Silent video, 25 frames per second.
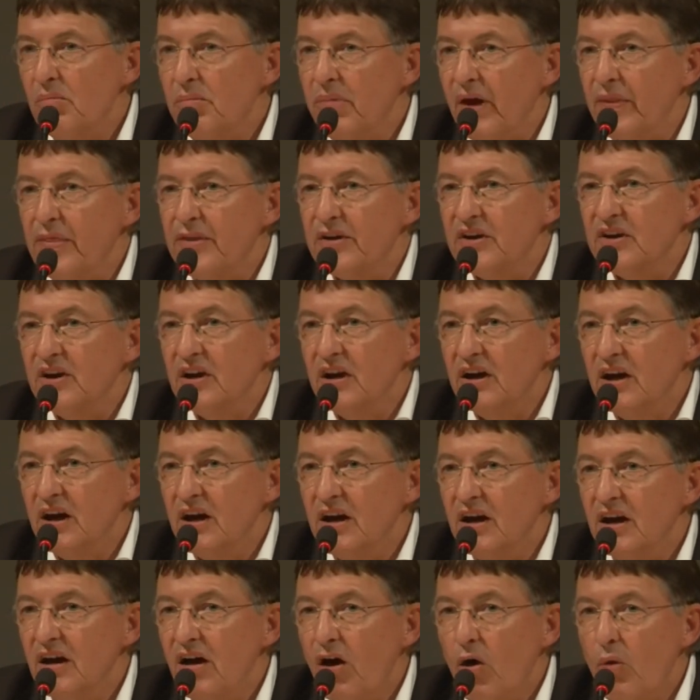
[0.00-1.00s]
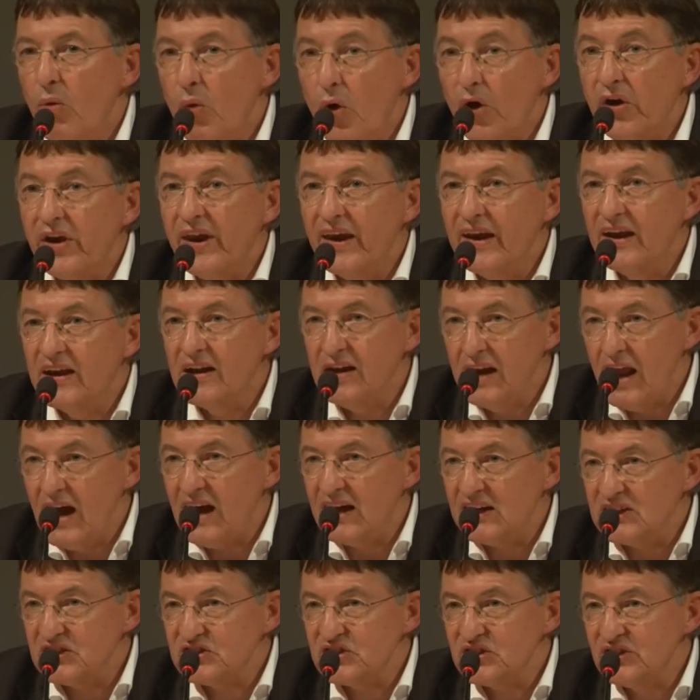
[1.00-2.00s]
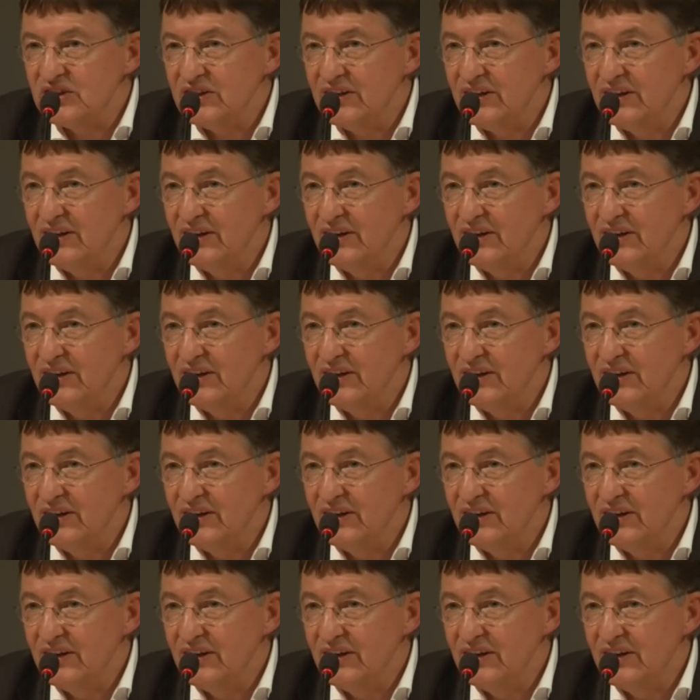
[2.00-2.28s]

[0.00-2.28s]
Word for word: But the working class,